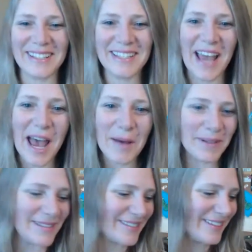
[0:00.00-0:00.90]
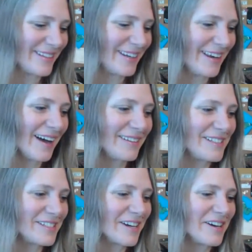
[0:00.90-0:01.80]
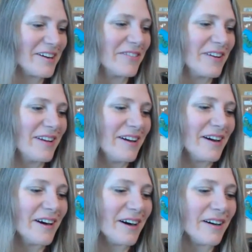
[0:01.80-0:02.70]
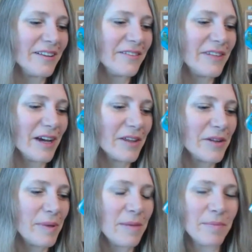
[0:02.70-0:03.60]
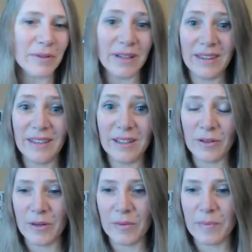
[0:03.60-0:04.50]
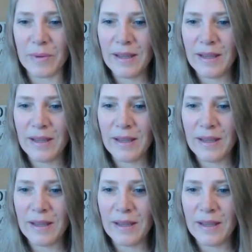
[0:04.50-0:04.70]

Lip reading: Tap into the knowledge of all of the other people in the group.